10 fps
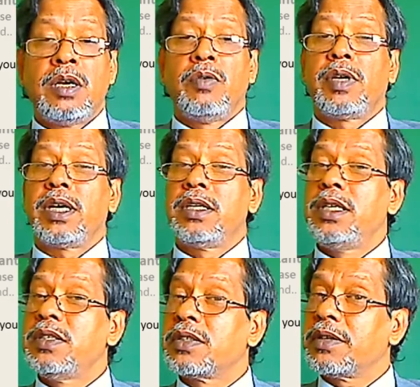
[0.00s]
we can teach
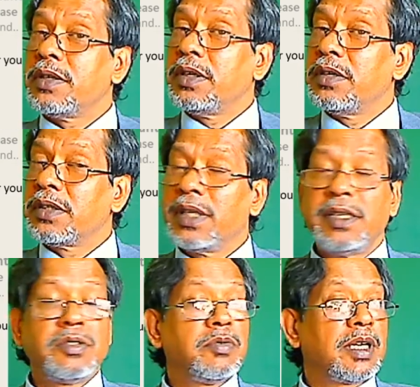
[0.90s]
certain good
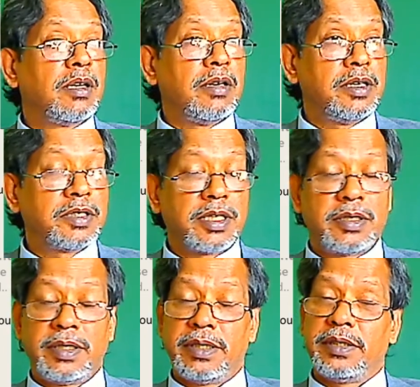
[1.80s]
things. We can learn
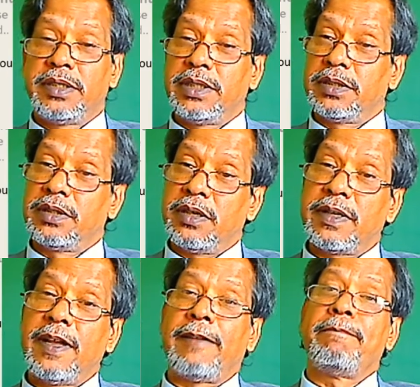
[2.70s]
certain good things.
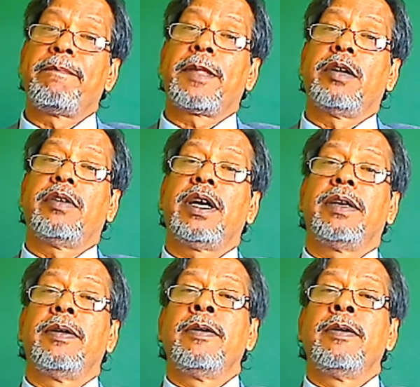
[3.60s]
Okay, all right.